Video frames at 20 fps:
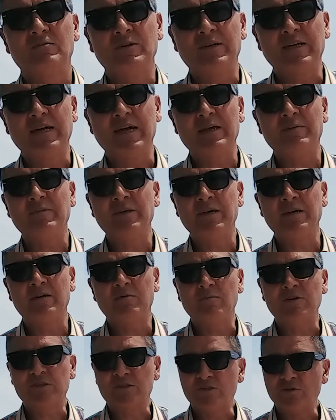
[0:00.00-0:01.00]
We came here
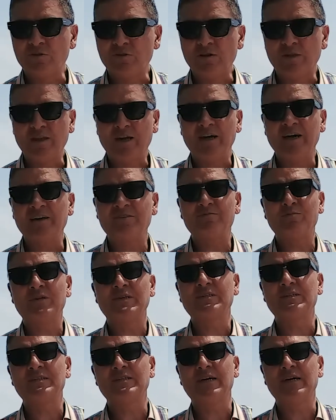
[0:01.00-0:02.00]
and we saw live
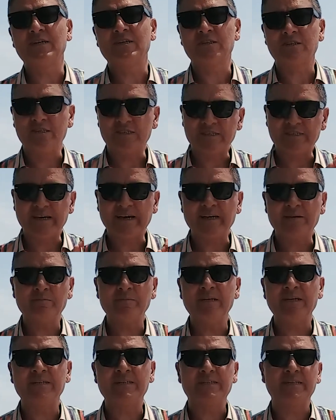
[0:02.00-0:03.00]
presentations, 10
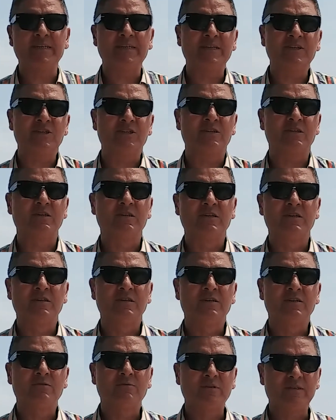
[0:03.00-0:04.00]
minutes each,
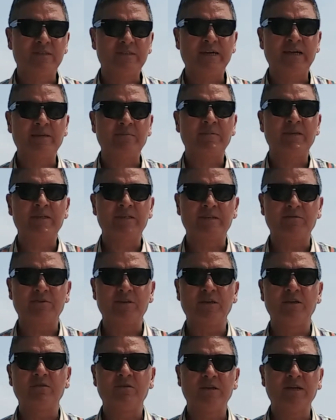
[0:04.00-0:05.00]
with 10 minutes of
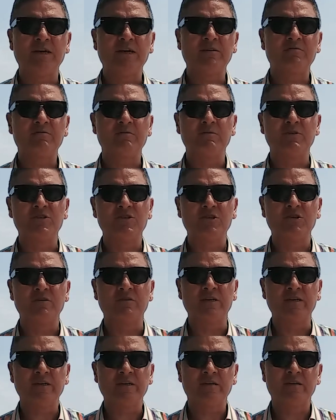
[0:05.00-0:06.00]
Q&A from the
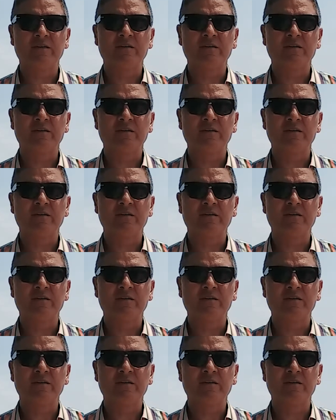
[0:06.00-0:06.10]
jury.